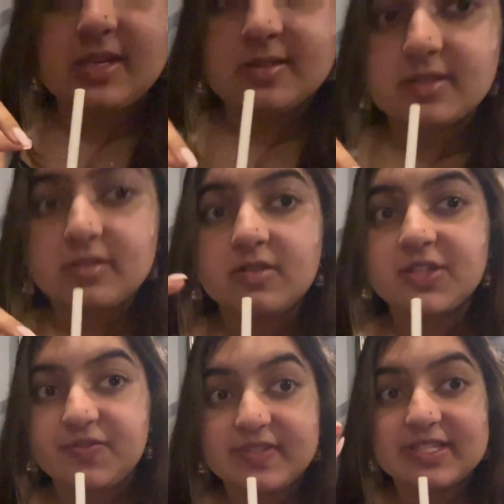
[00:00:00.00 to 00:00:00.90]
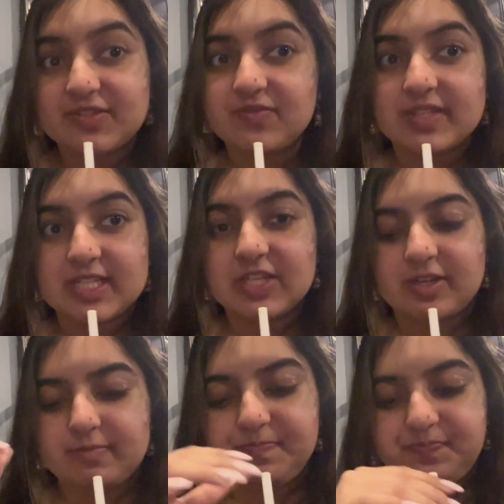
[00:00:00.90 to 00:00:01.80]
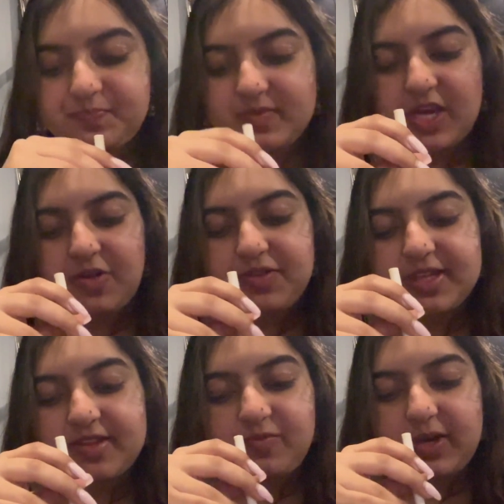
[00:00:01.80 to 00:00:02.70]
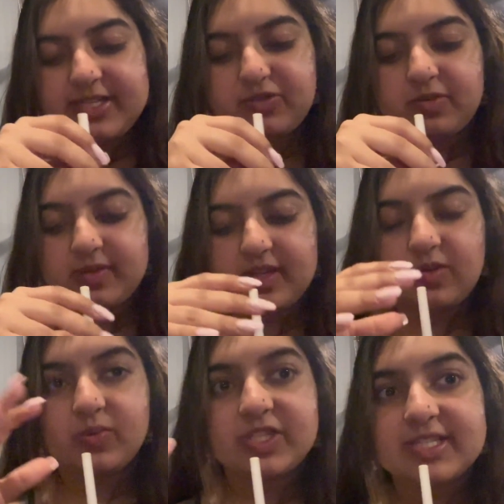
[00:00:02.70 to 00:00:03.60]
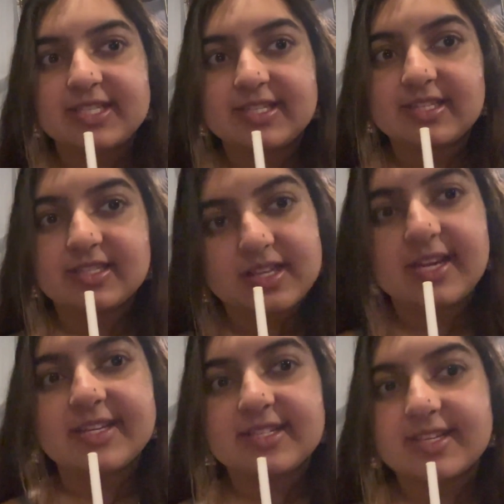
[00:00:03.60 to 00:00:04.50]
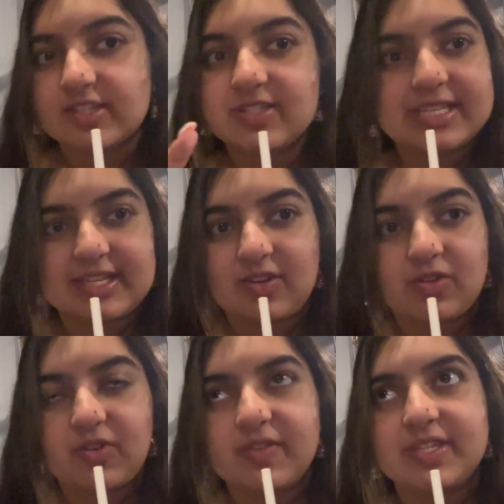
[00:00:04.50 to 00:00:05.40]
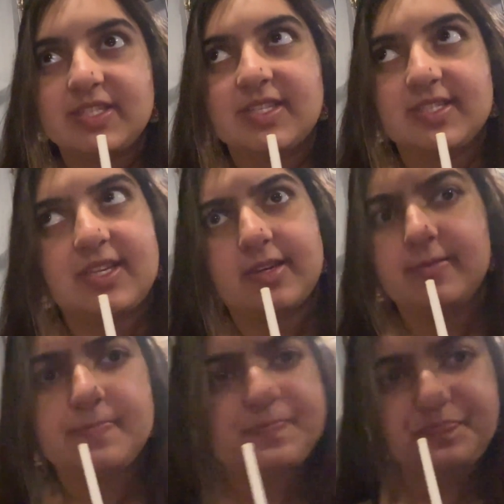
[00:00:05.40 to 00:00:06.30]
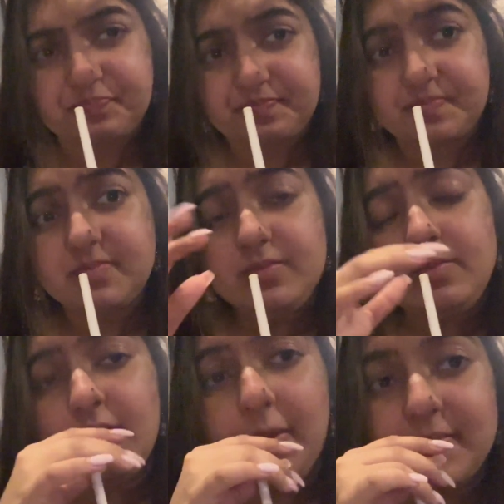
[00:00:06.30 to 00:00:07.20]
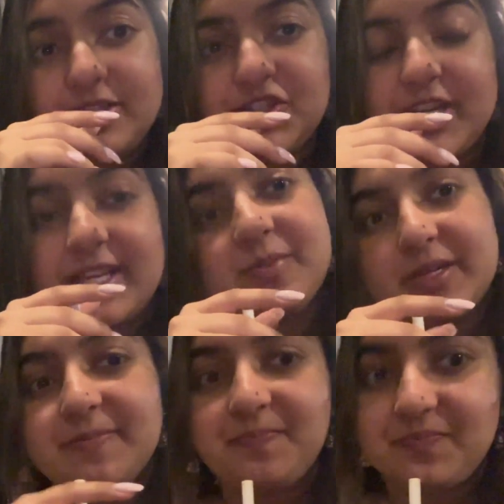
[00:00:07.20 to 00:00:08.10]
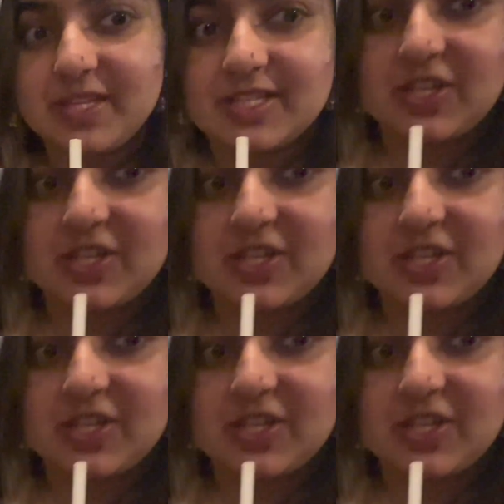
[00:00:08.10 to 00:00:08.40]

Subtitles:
This cold coffee is really good. I don't think they've got ice cream in it, which is nice. Like, it just tastes like cold coffee. It doesn't taste like a milkshake, but it's